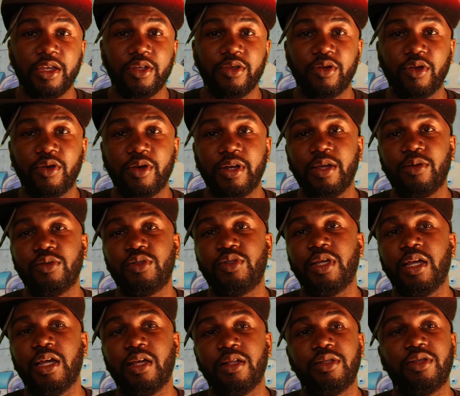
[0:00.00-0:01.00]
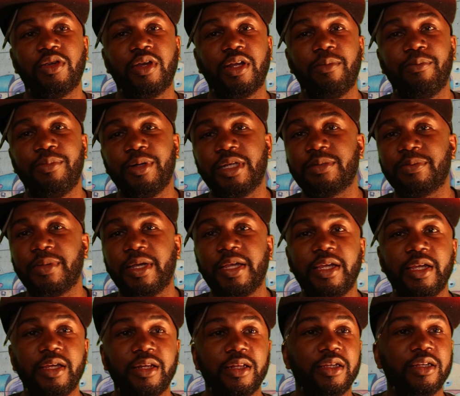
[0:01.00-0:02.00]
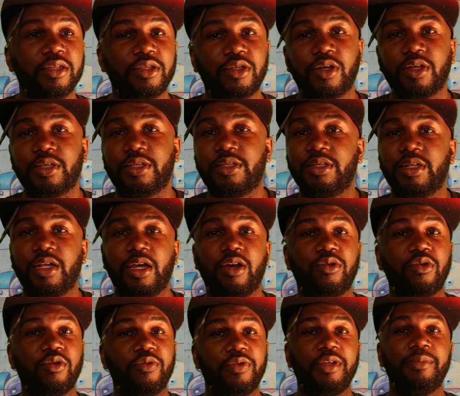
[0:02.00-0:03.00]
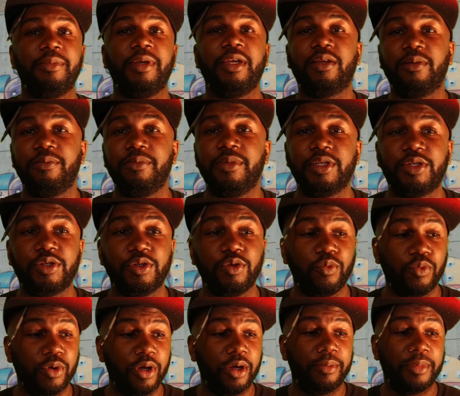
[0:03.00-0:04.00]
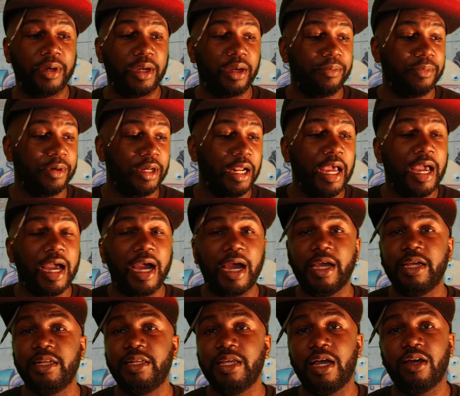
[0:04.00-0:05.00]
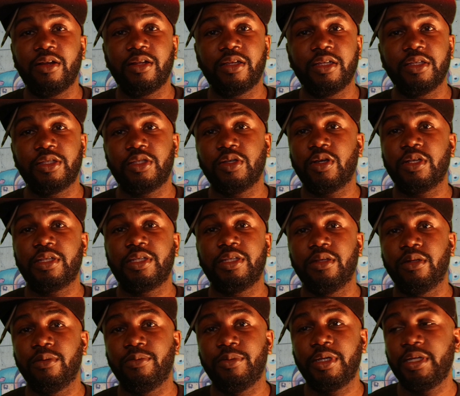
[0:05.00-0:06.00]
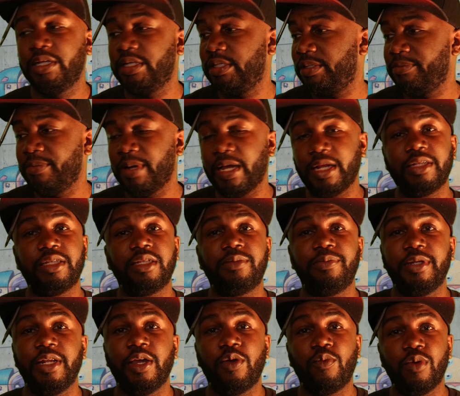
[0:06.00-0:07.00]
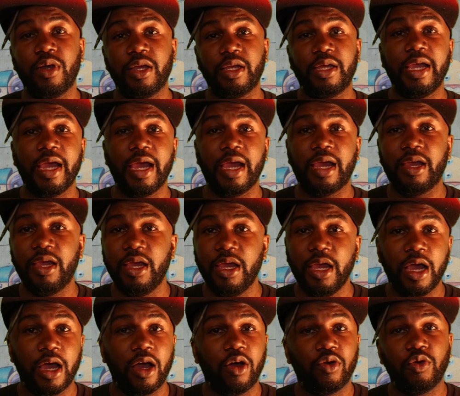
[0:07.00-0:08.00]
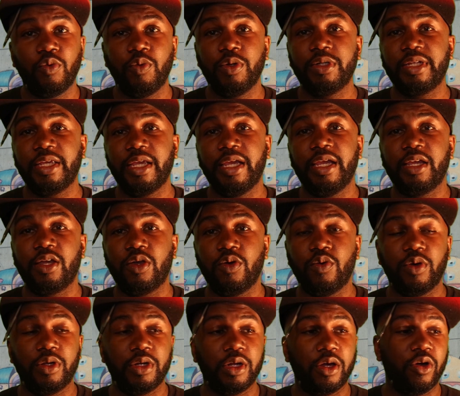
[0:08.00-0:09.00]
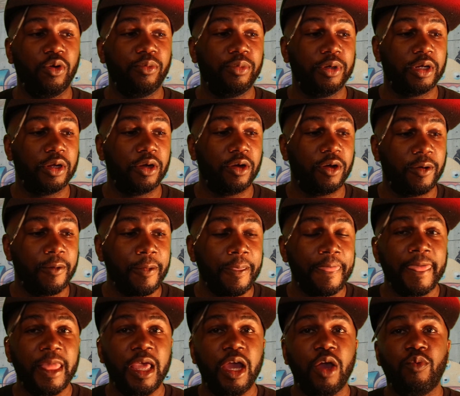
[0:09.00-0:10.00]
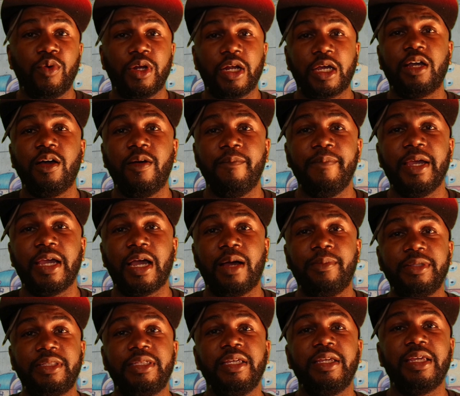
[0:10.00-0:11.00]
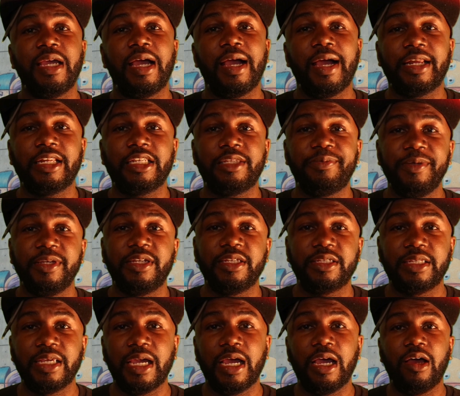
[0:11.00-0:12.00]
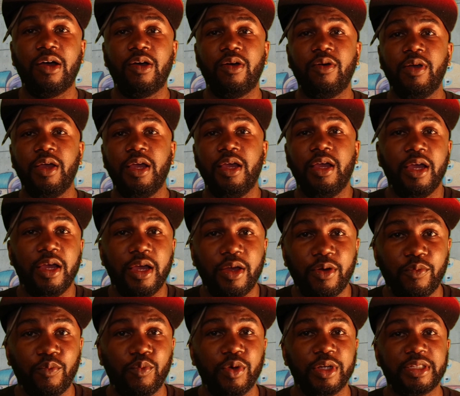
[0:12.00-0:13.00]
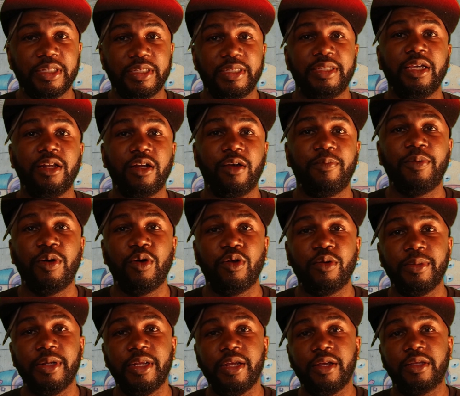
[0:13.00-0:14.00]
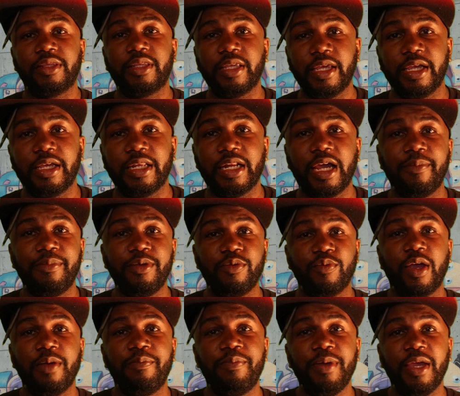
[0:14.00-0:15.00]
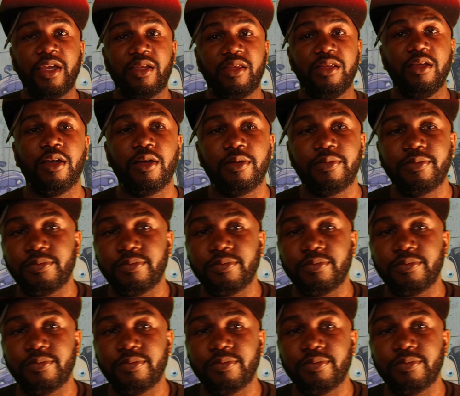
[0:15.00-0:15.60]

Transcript: And they were trying to bust my head in the Guitar Center. I don't know if they make commission or what, man, but I ain't down to Guitar Center because it might have just been that one guy. I don't know what they had going on, but when I come back, I'm gonna tell y'all how the speakers sound, what's the setup on them and everything, and I'll be right back. Yeah.